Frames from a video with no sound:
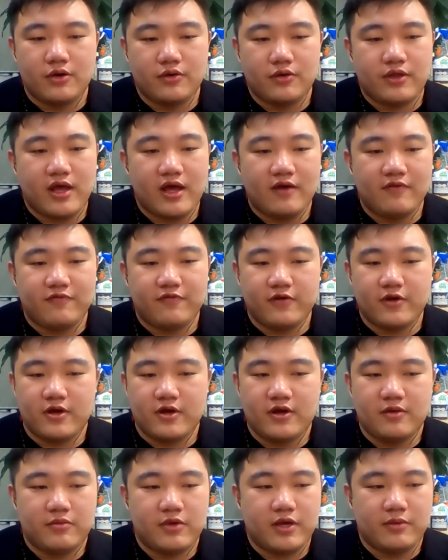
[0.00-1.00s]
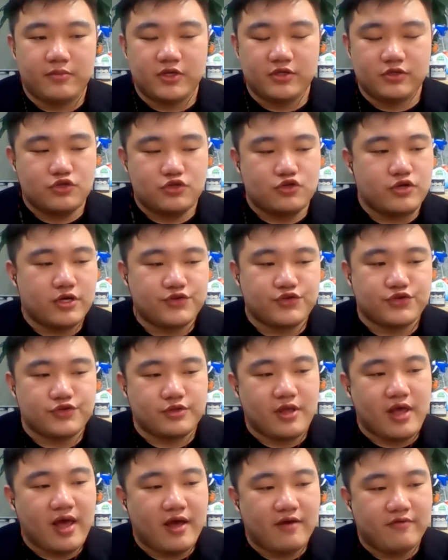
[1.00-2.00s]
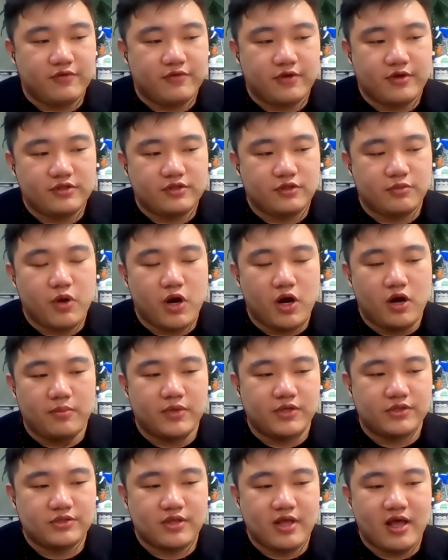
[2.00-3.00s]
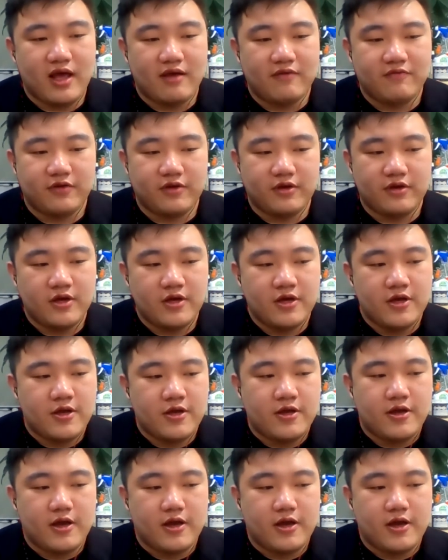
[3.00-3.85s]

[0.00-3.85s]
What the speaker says: They have administration, they have departments, they have